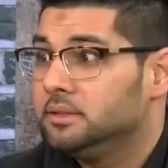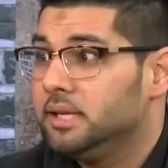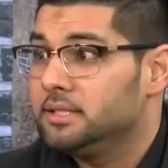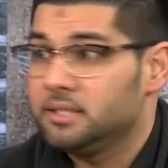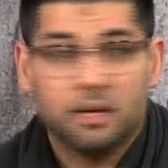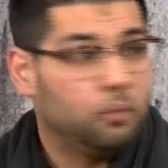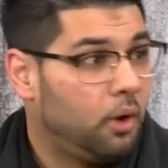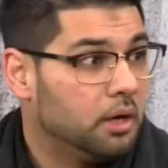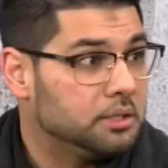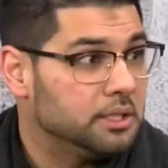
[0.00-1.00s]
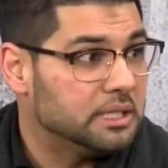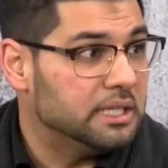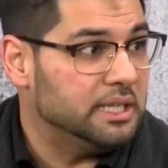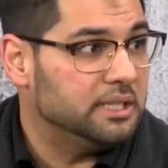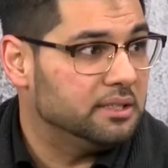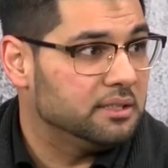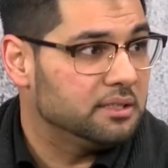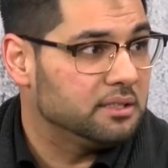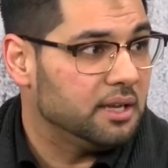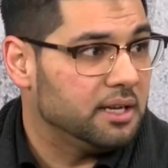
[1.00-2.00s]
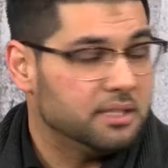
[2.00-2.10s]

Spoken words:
It's not a want, it's a need in the society.